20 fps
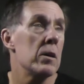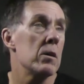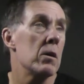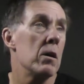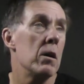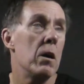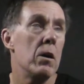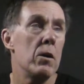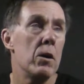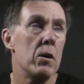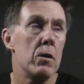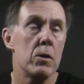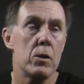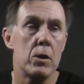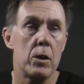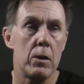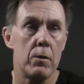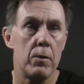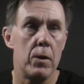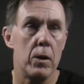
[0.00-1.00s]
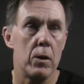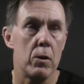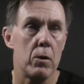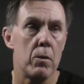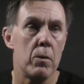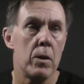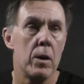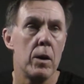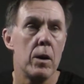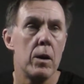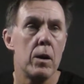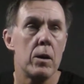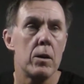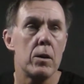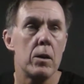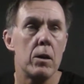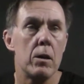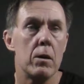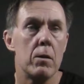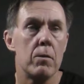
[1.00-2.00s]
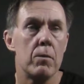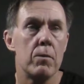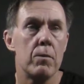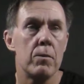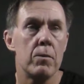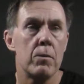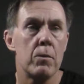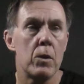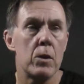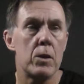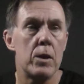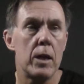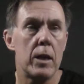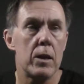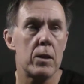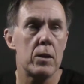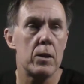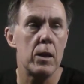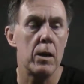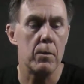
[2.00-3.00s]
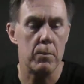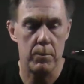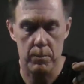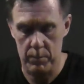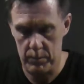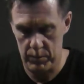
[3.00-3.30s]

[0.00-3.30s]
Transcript: So I know the C value. So my second step.